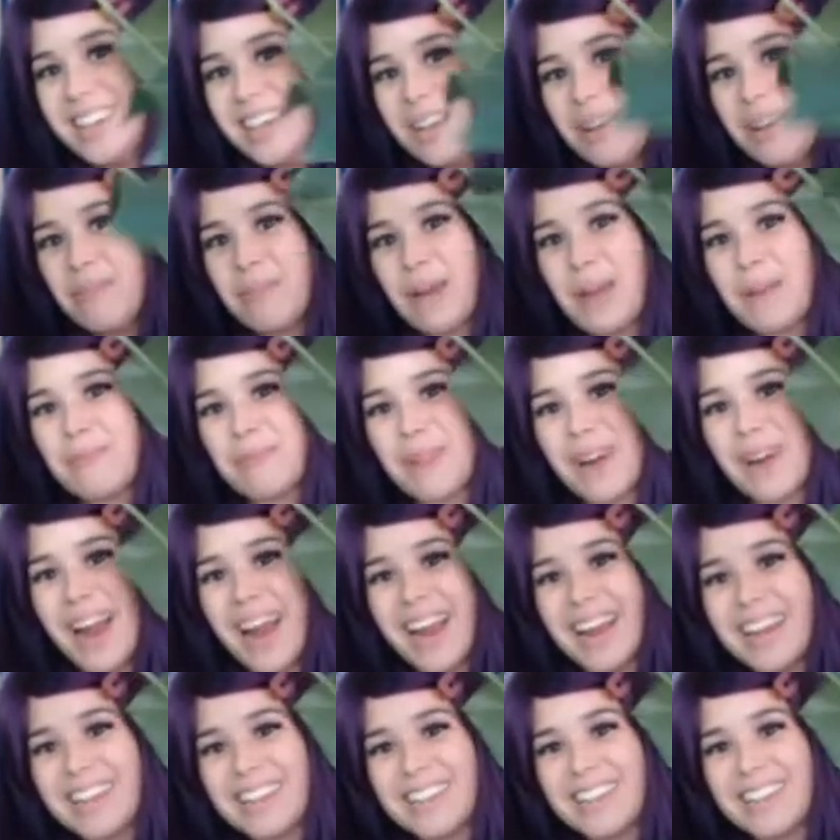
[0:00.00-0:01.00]
my
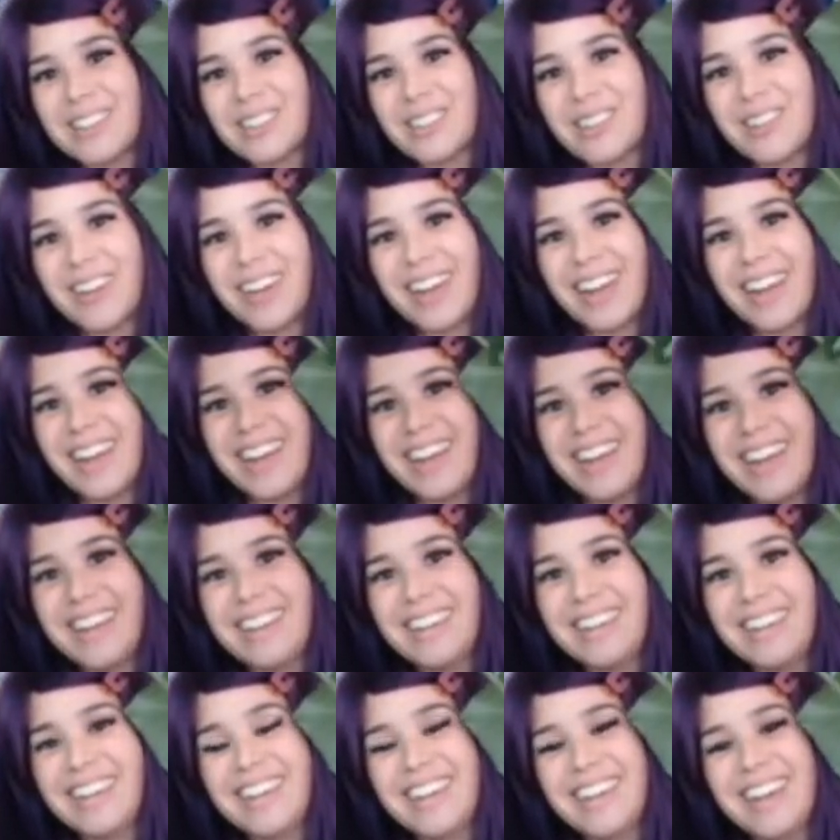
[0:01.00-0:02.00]
pride and
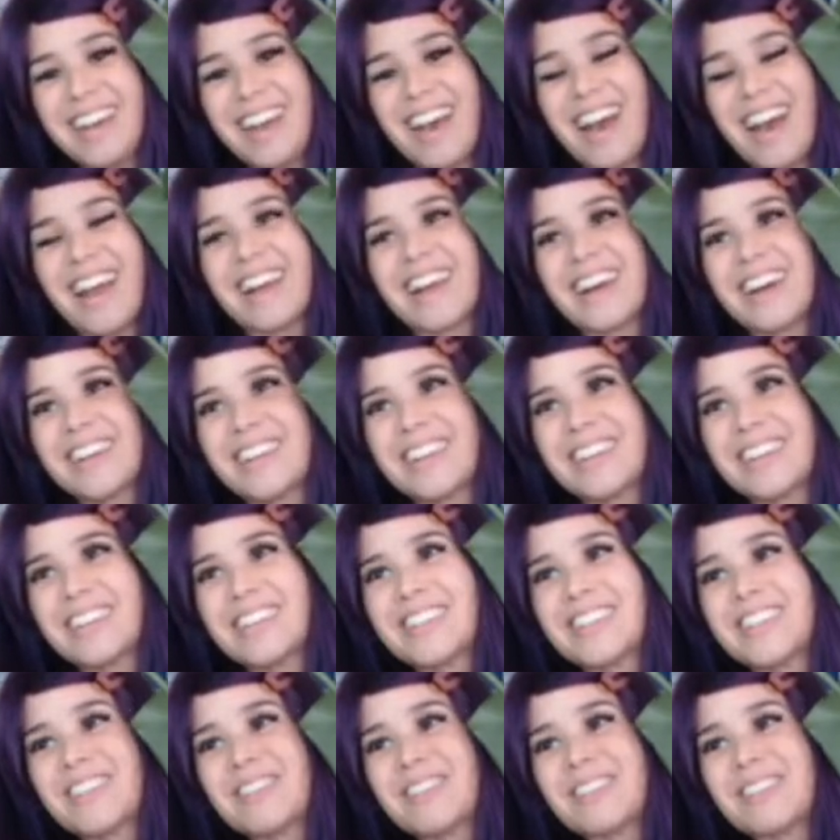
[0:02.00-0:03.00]
joy. I got her
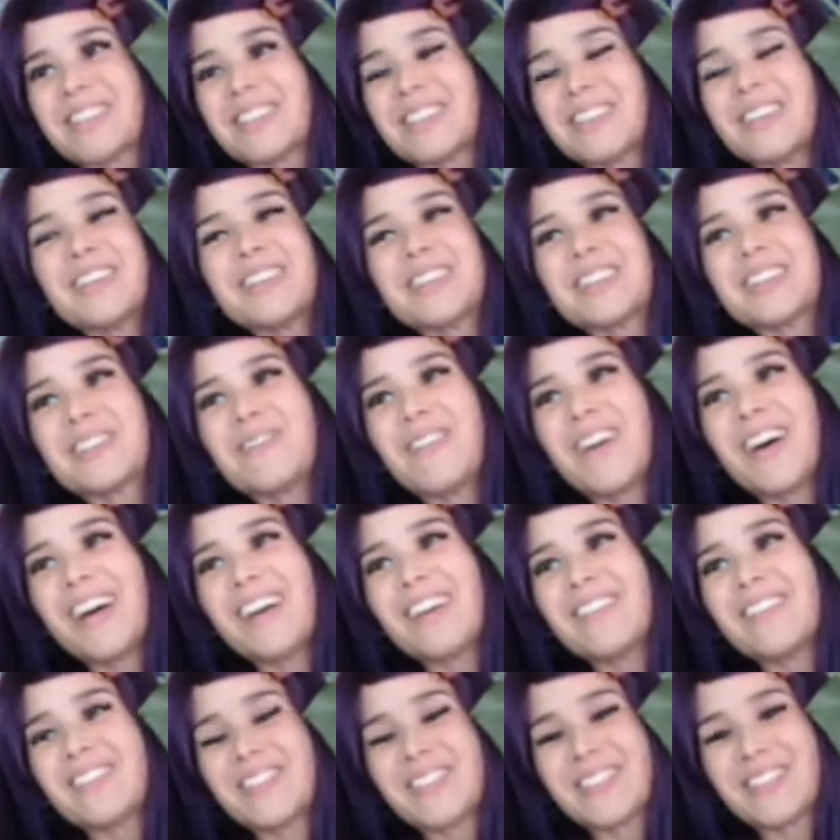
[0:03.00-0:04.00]
and she was so
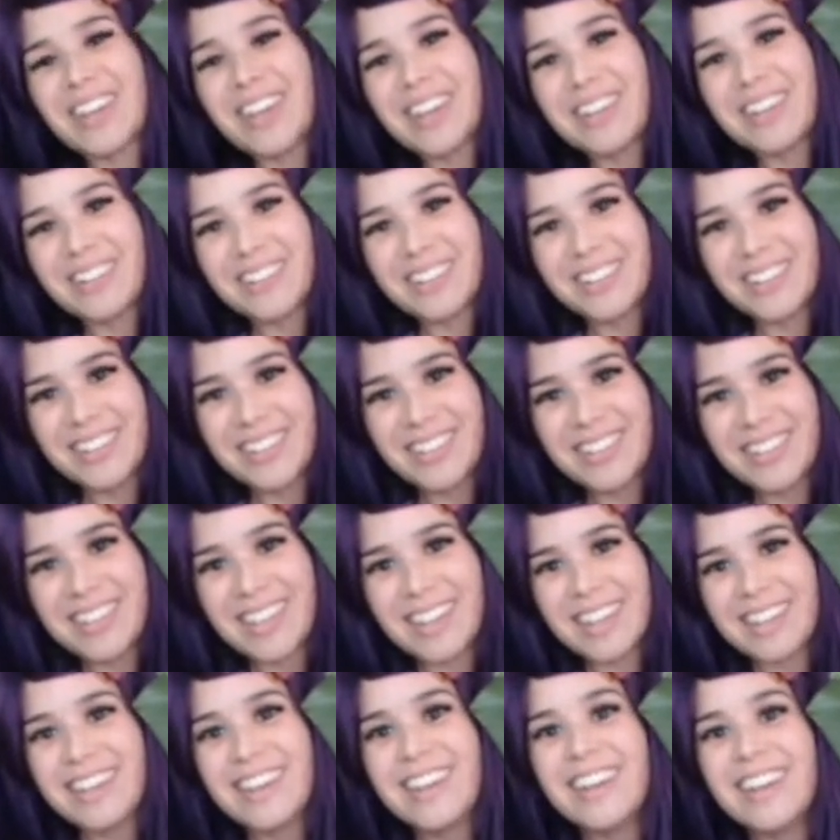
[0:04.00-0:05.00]
small from Trader Joe's,
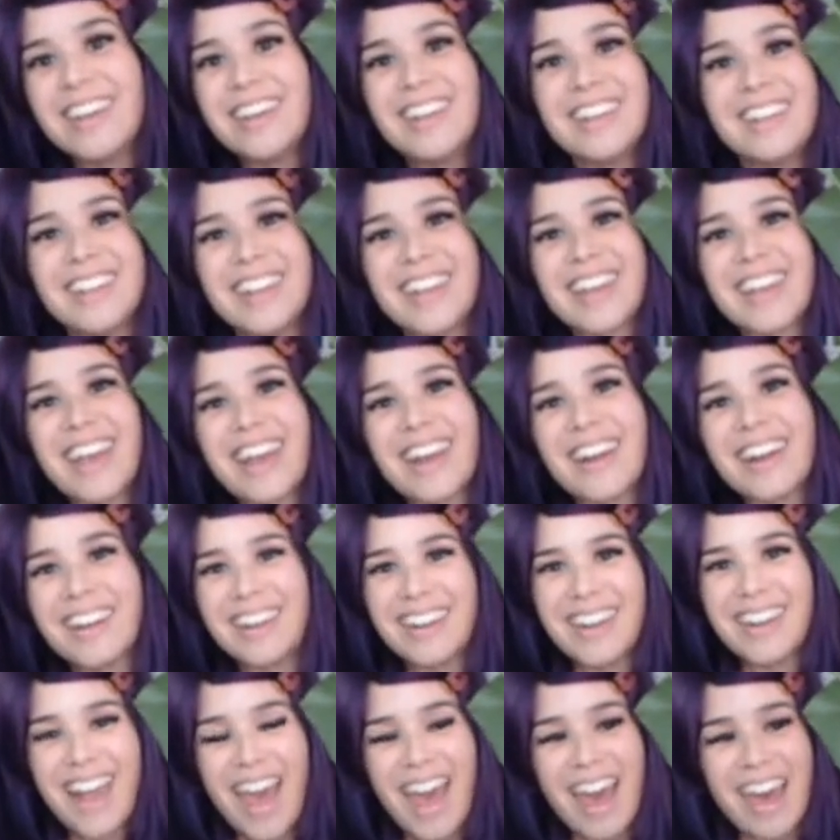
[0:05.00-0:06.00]
and look at
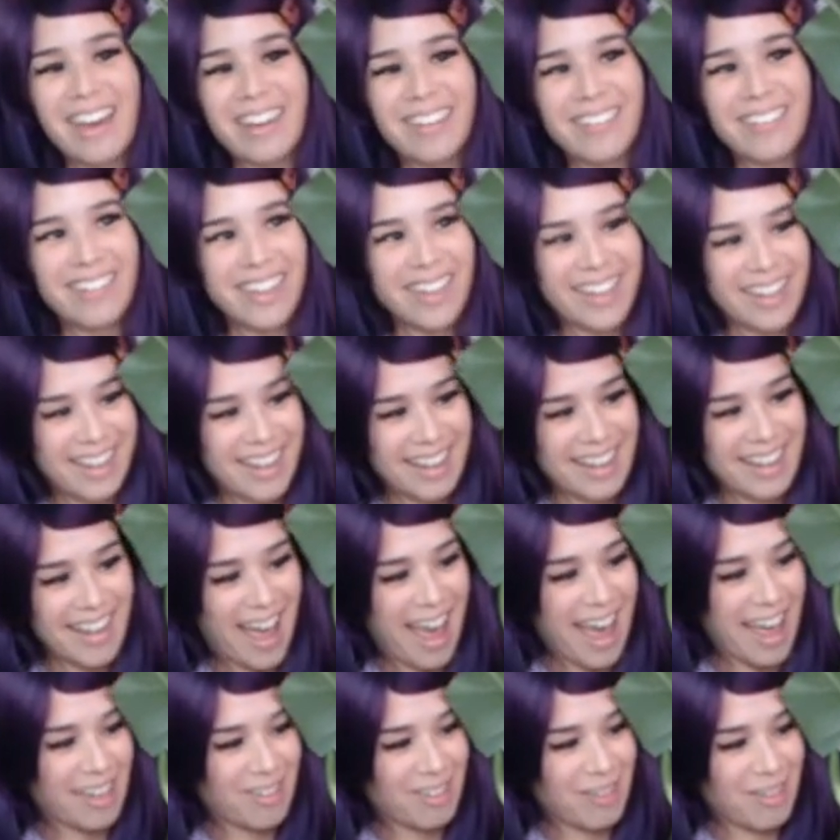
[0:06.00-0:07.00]
her now.
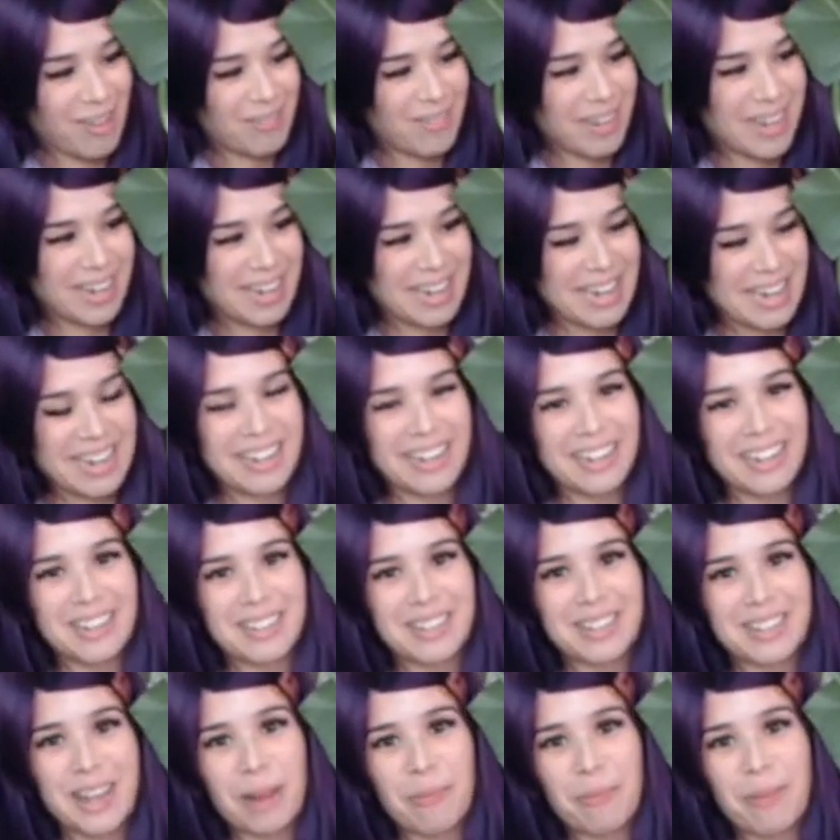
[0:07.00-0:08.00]
I love Eden. Eden
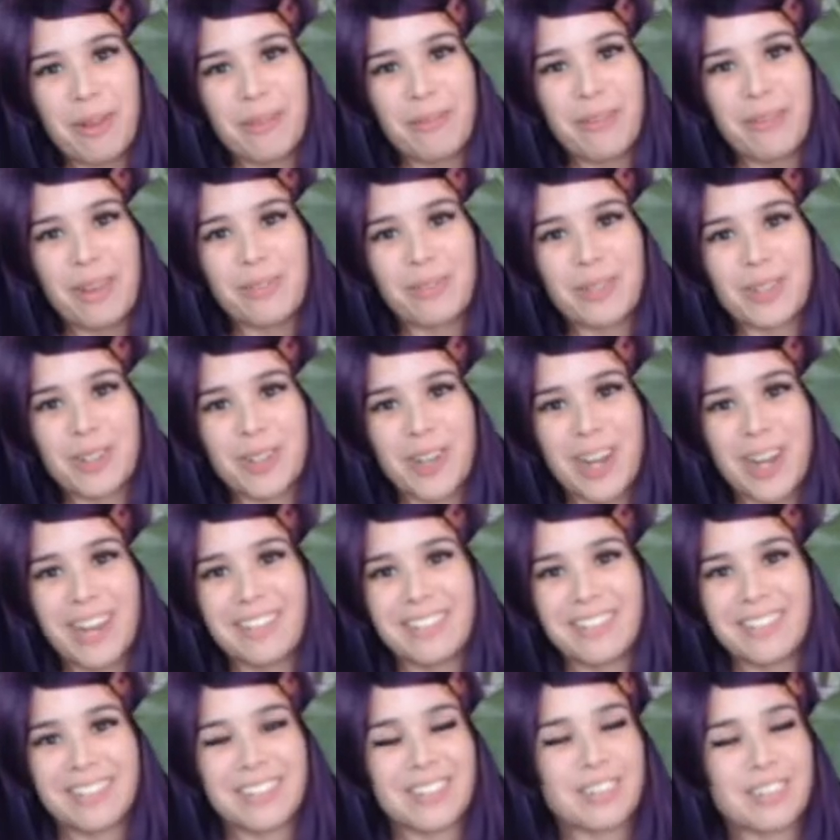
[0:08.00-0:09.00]
is like my favorite
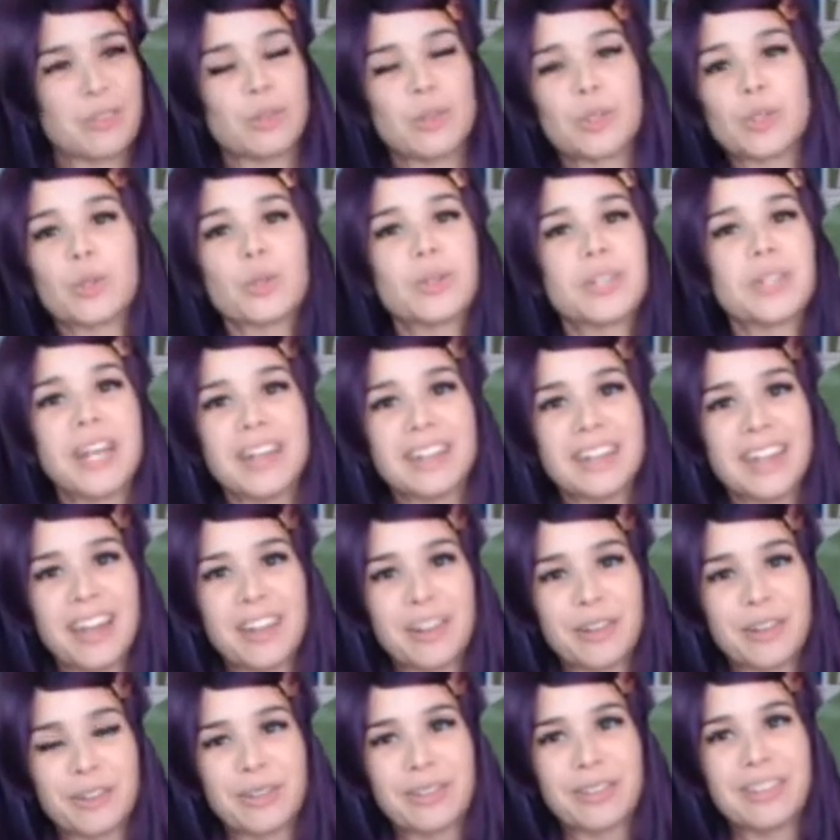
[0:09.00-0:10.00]
child. Don't tell the
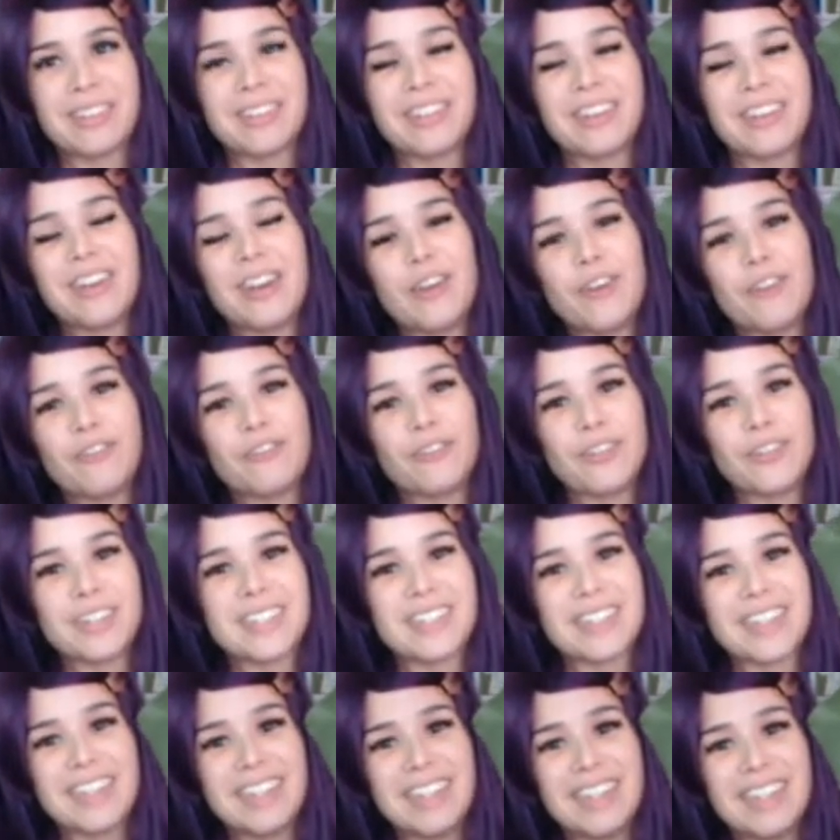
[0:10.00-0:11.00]
others.
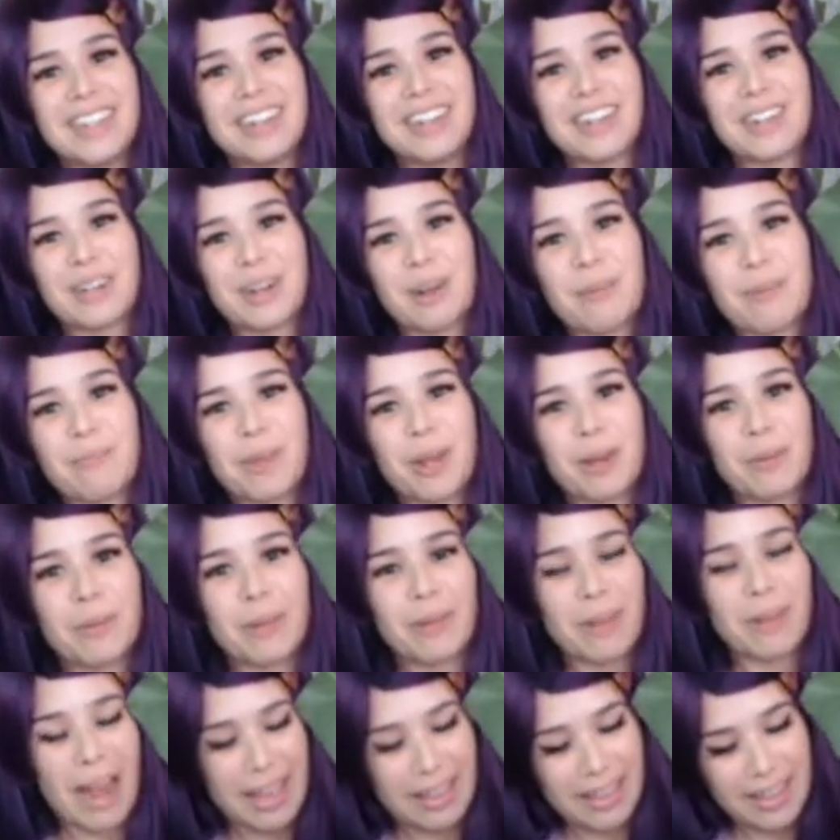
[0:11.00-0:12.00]
Frisk and Eden are up there,
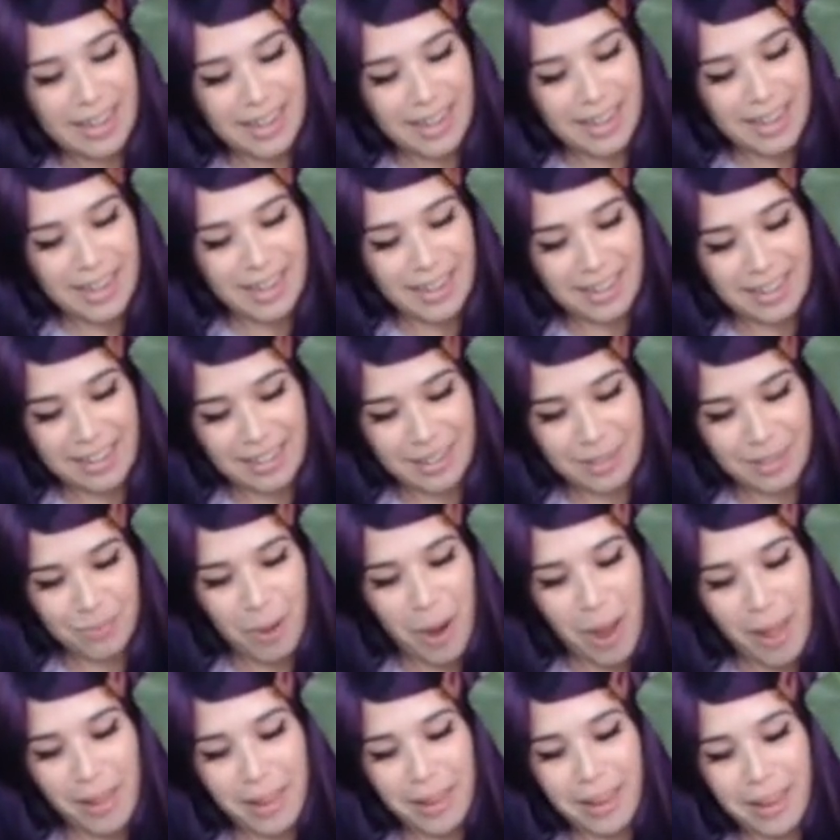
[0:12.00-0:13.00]
but I think Eden is
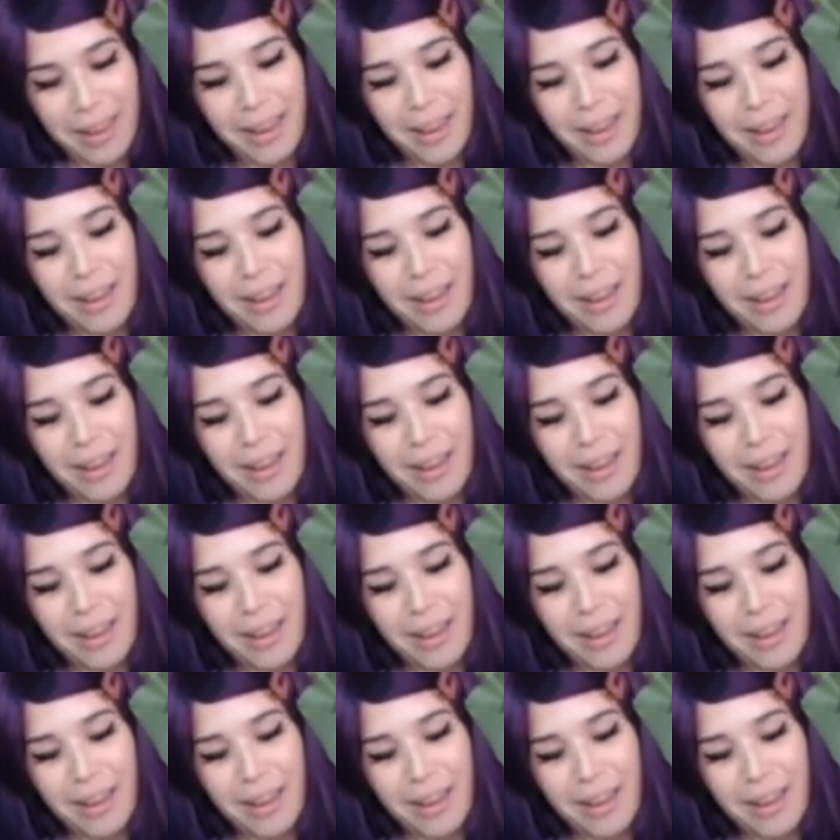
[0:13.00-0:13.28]
probably